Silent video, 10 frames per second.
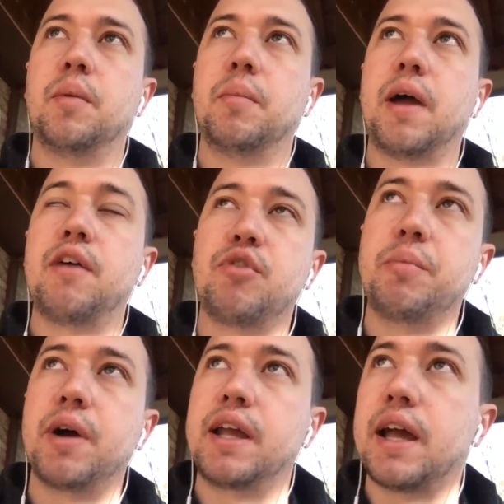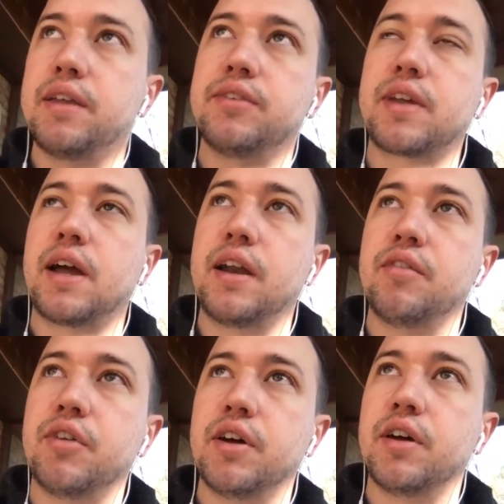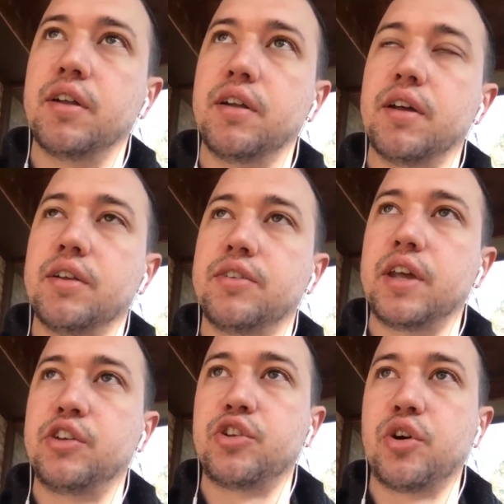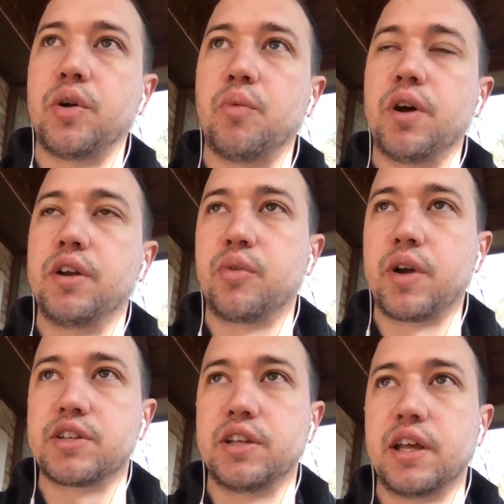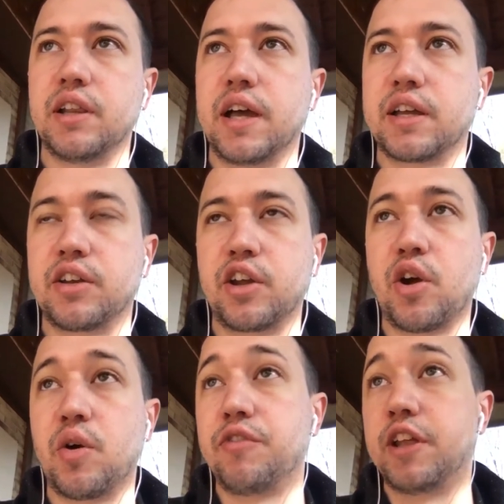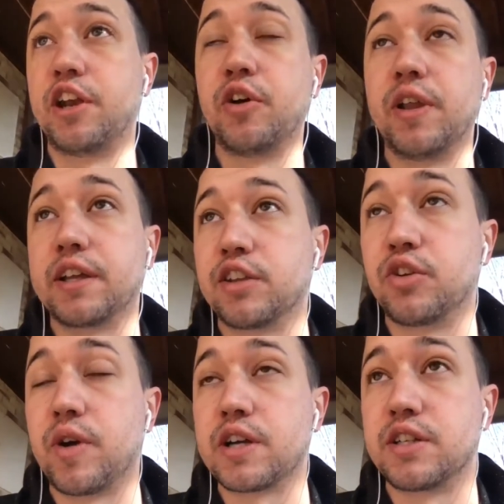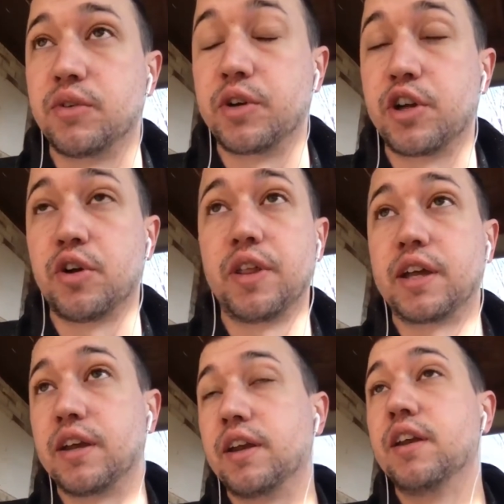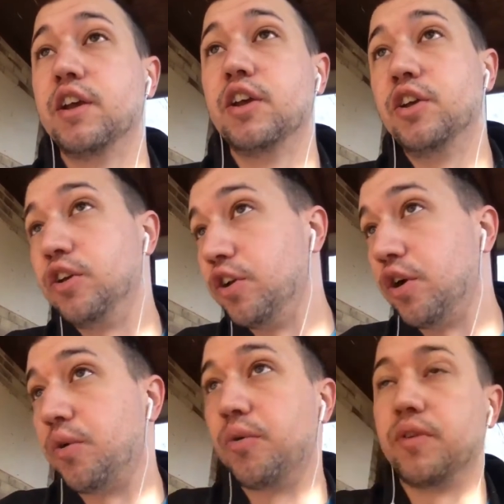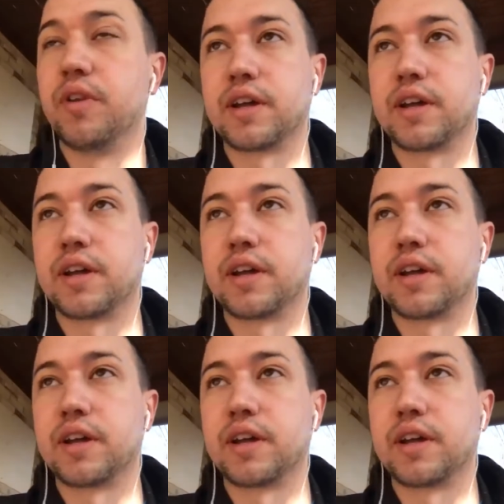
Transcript: everybody has kind of a say-so in what direction they'd like it to go. And if they don't like the direction it would go, they can, like I